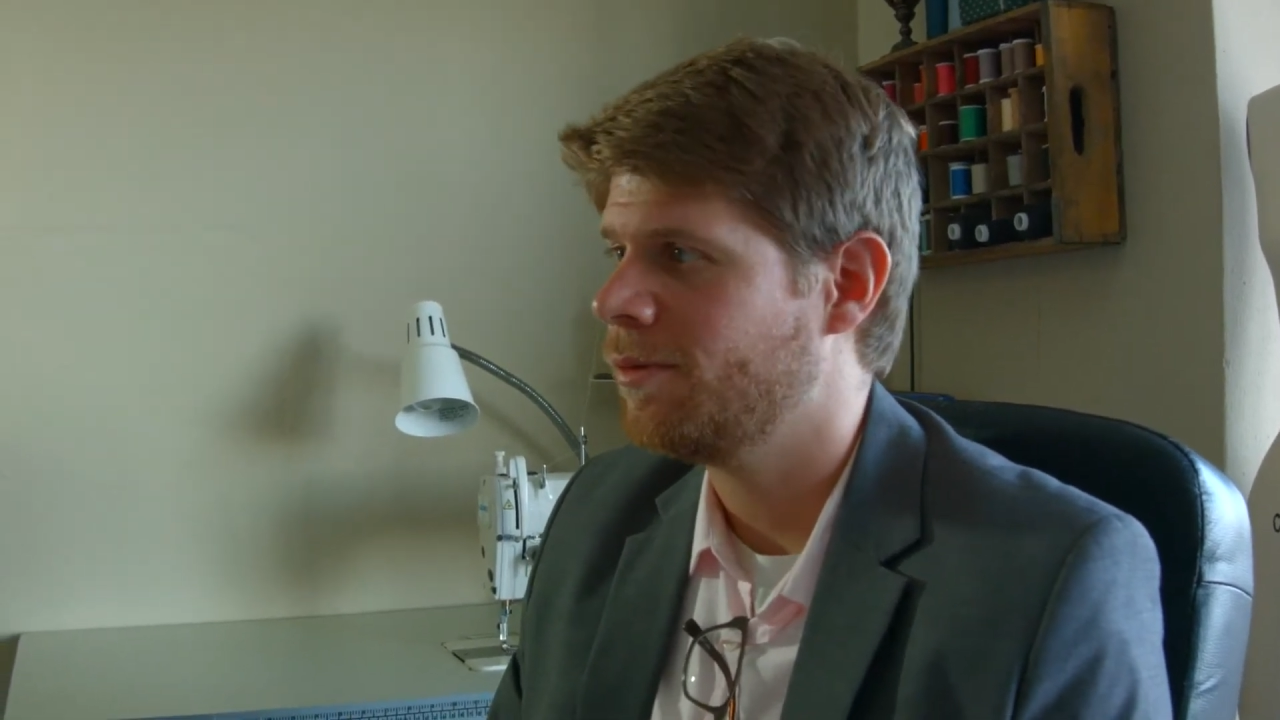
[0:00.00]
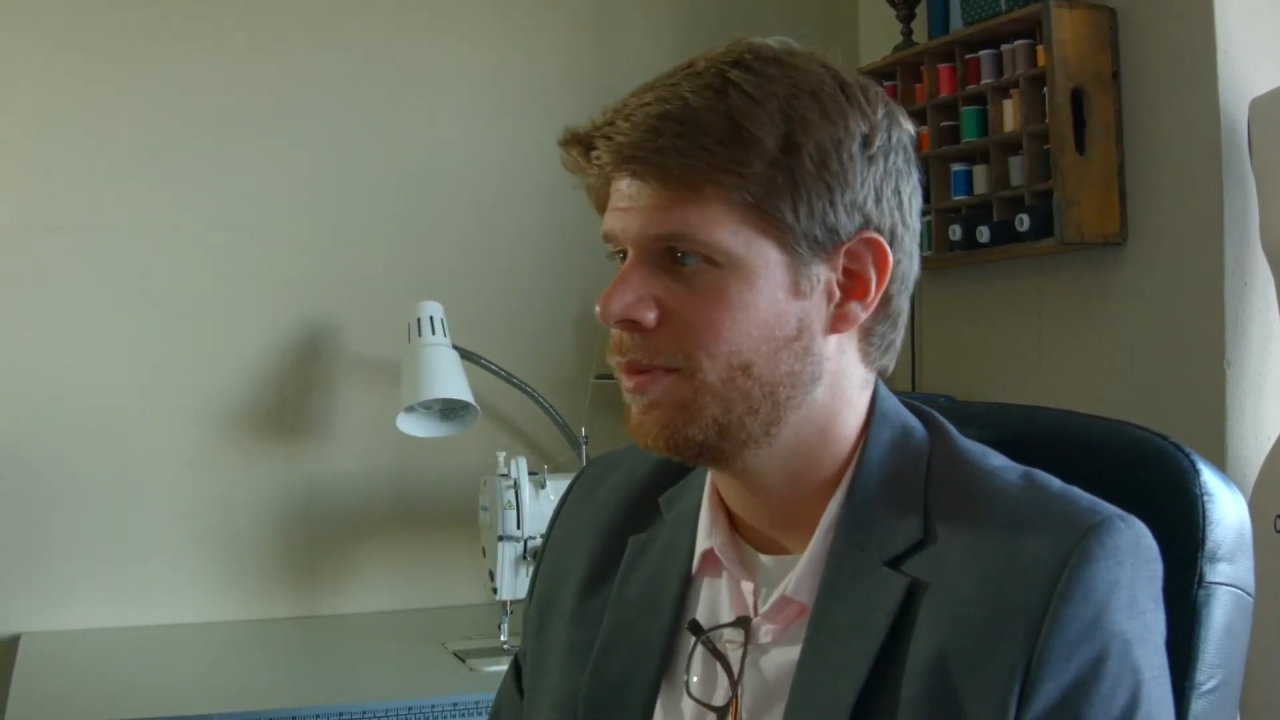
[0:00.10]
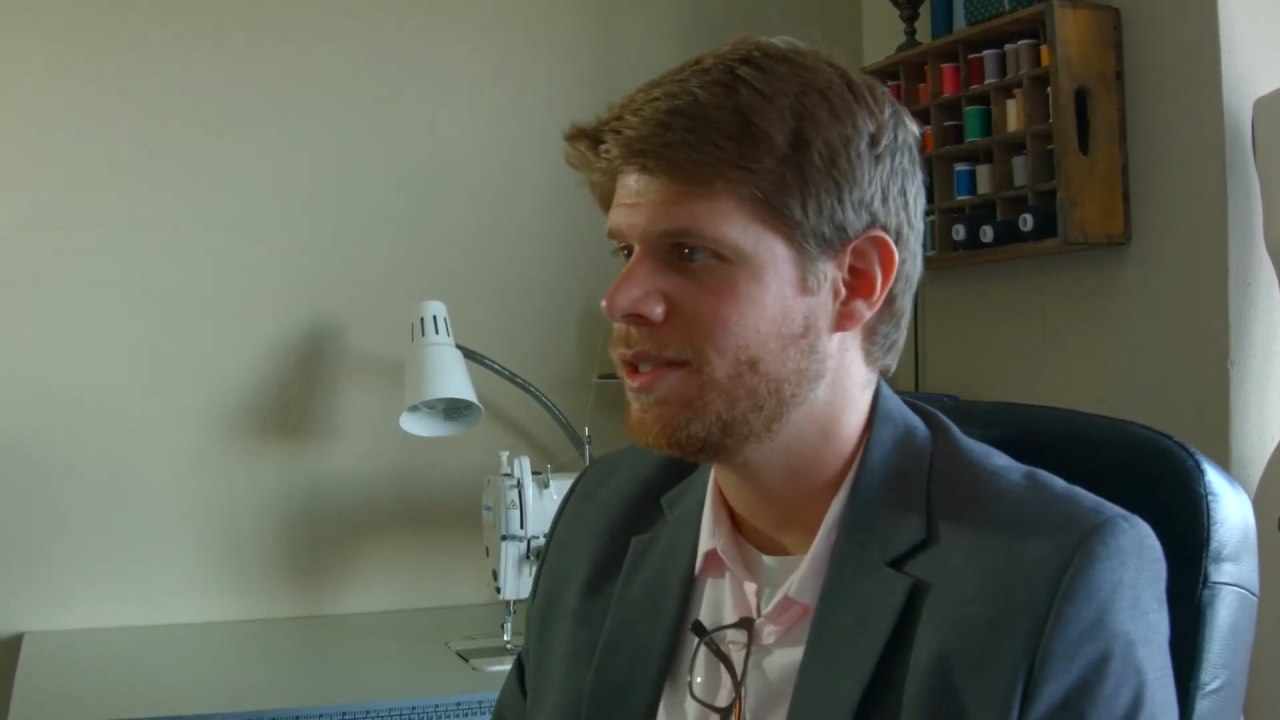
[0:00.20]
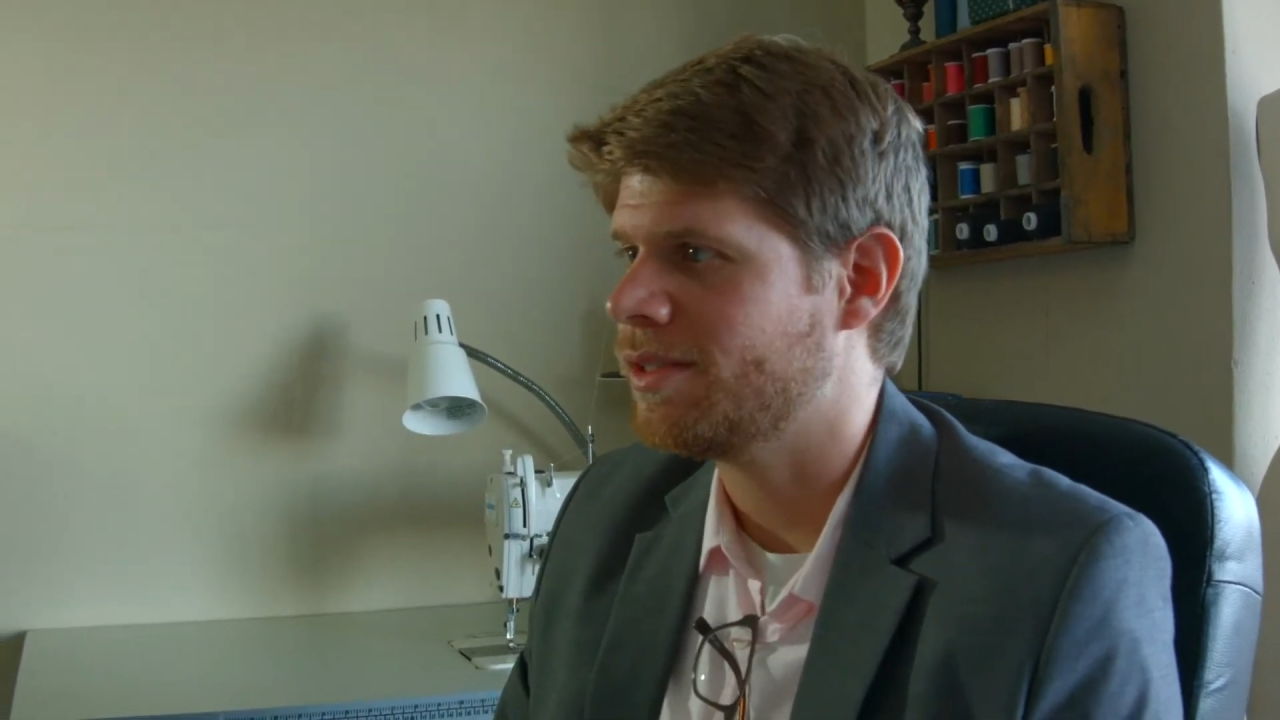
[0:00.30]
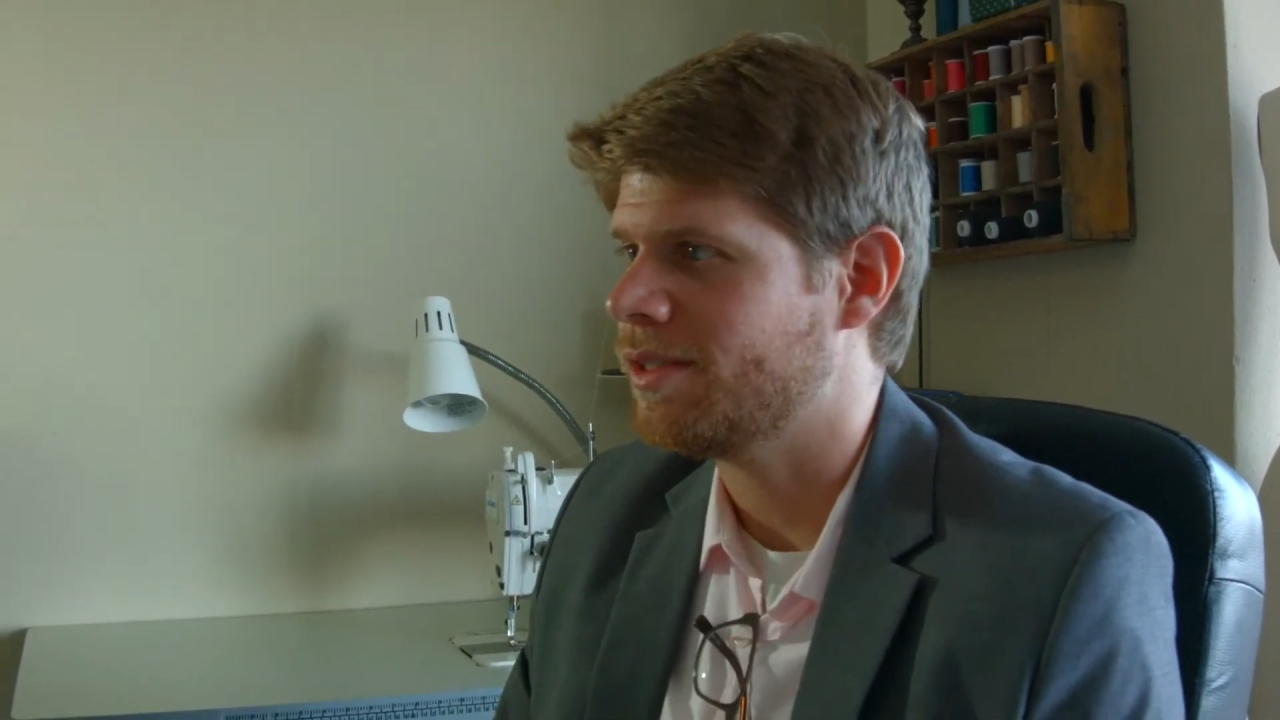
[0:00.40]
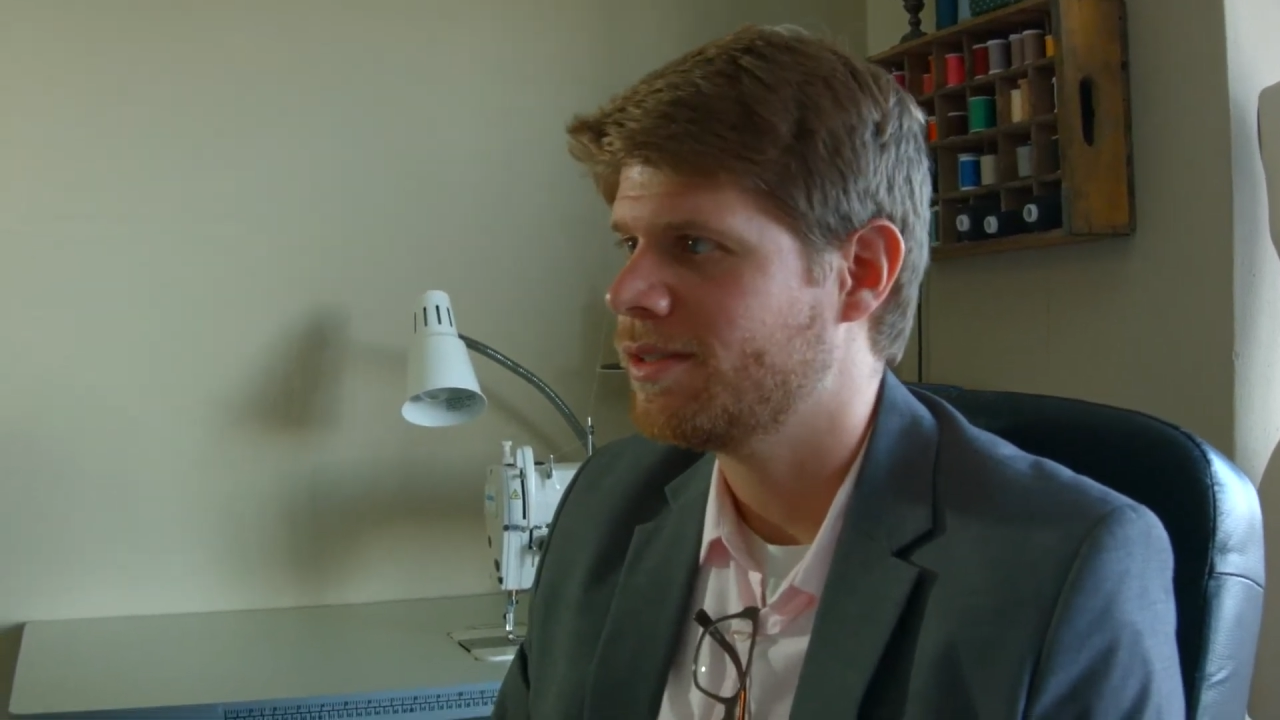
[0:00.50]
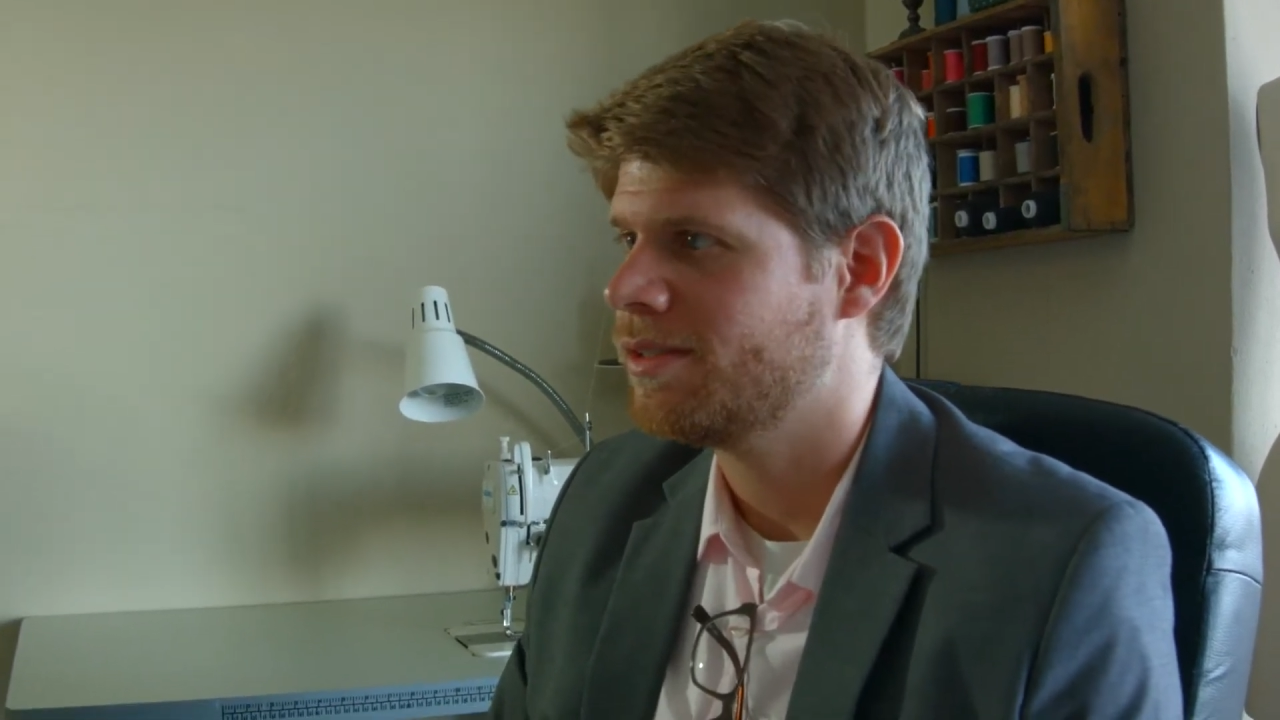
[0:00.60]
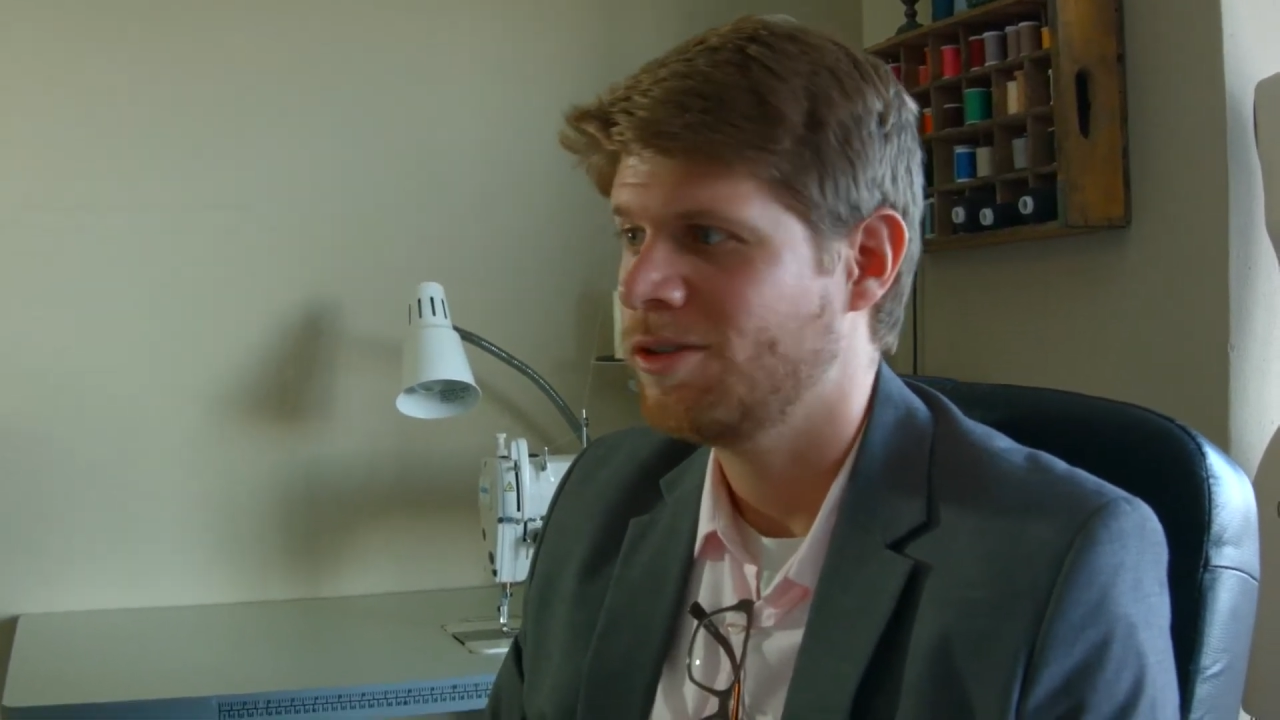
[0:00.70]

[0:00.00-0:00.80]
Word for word: to business.